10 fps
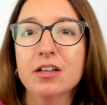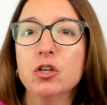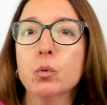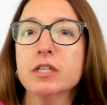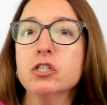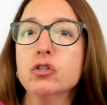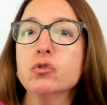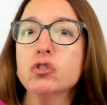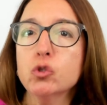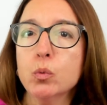You want to
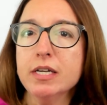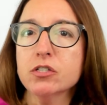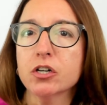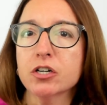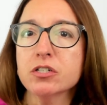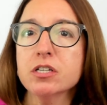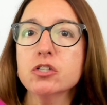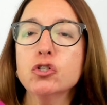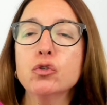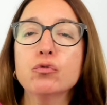use tweezers
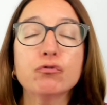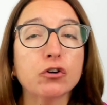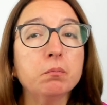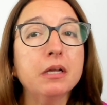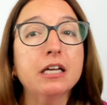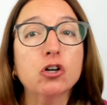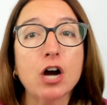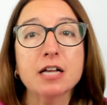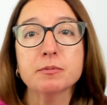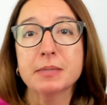to firmly
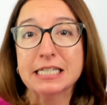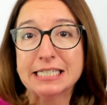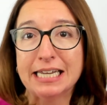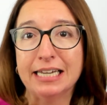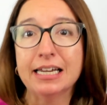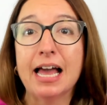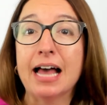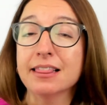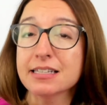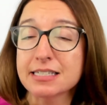grasp the tick
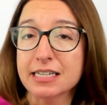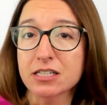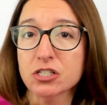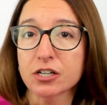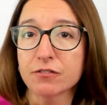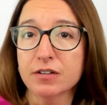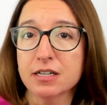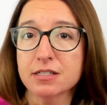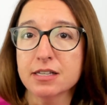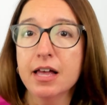at the skin
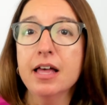surface